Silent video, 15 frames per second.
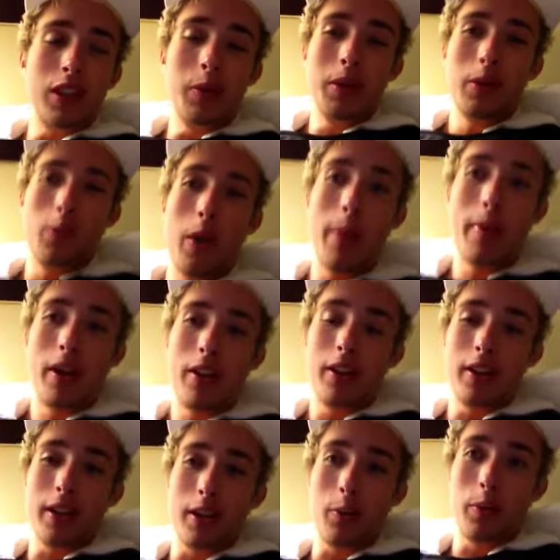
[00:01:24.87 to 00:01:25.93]
we did way better than
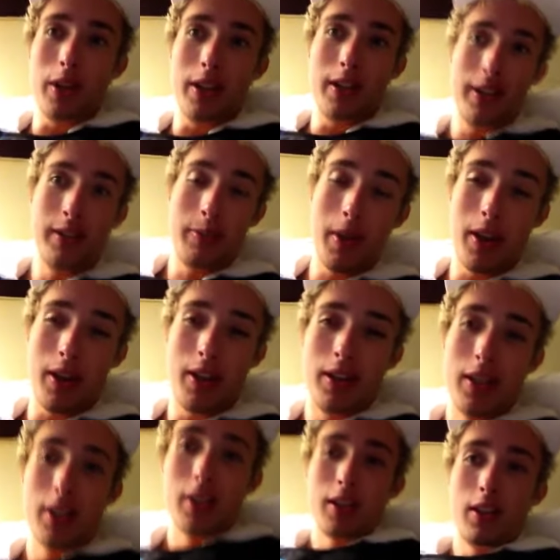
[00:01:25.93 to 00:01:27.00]
like we anticipated.
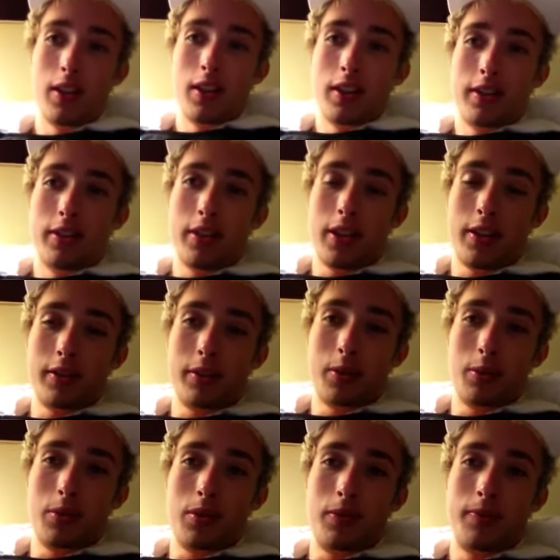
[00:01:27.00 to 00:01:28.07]
So that was
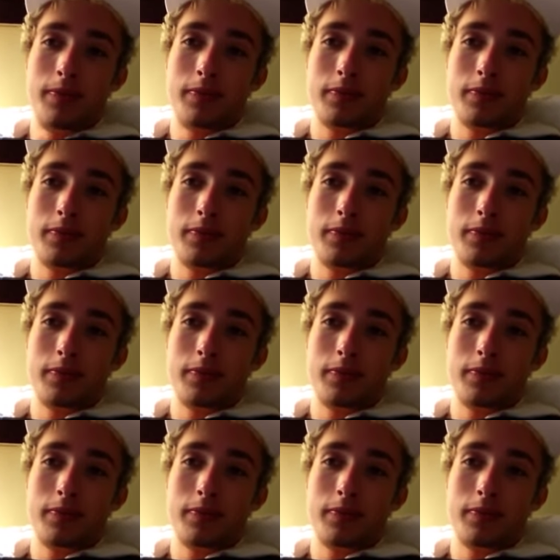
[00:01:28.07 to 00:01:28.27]
cool.